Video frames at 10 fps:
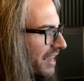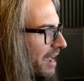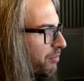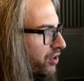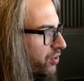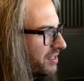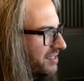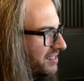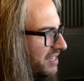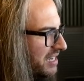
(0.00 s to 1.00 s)
that camera. You
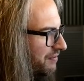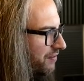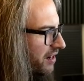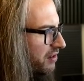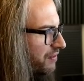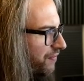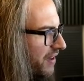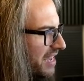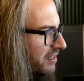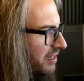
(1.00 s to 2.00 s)
can see very
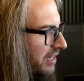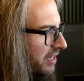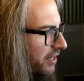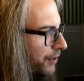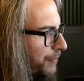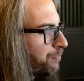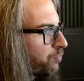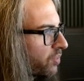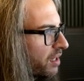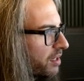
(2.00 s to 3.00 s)
faintly here
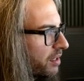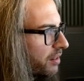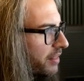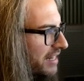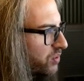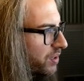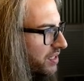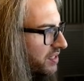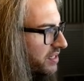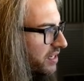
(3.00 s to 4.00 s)
that's
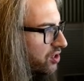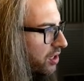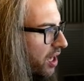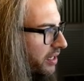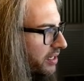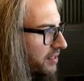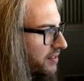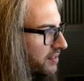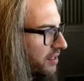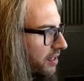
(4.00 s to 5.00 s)
where the stitch line
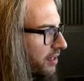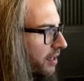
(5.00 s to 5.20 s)
is.